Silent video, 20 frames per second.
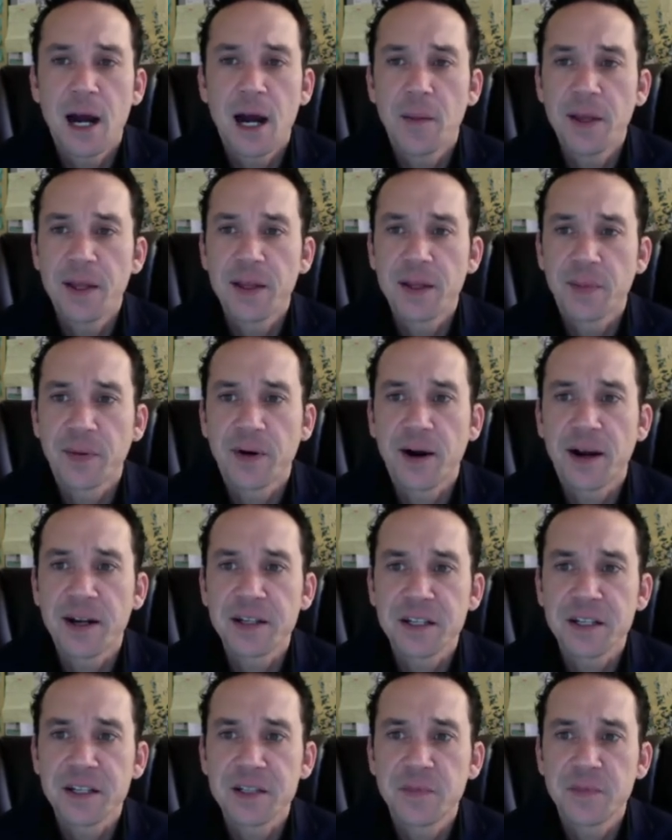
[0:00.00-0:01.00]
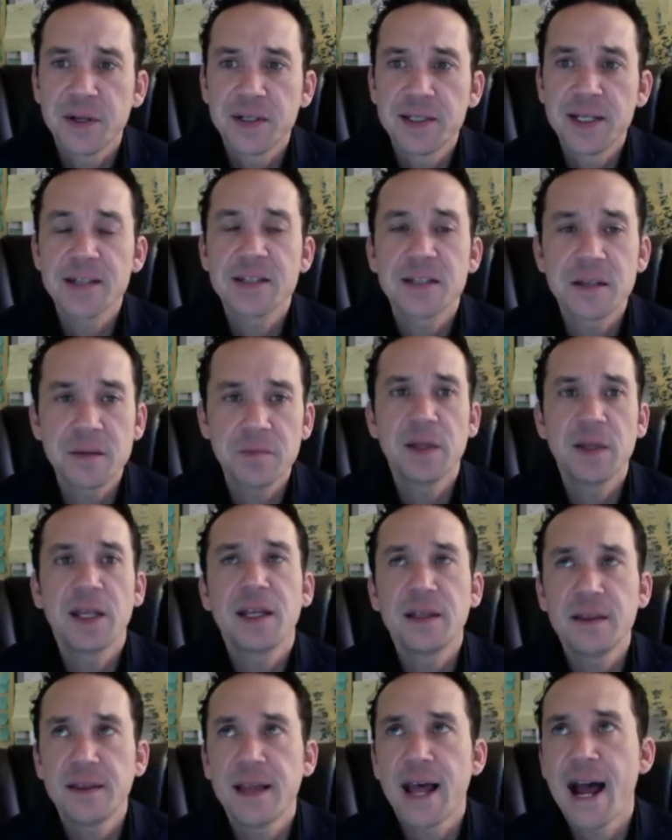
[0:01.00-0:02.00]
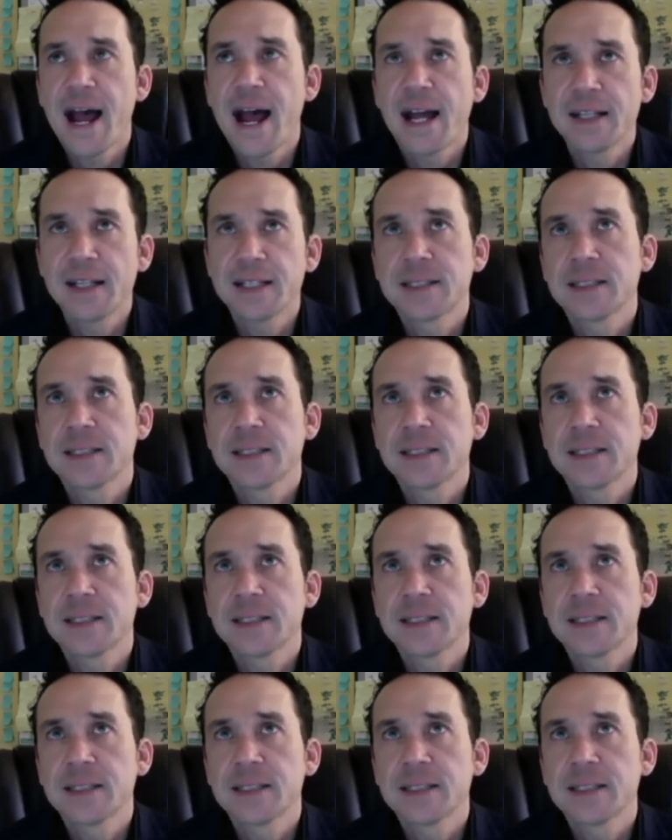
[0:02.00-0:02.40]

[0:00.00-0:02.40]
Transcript: in the process, but doesn't mean that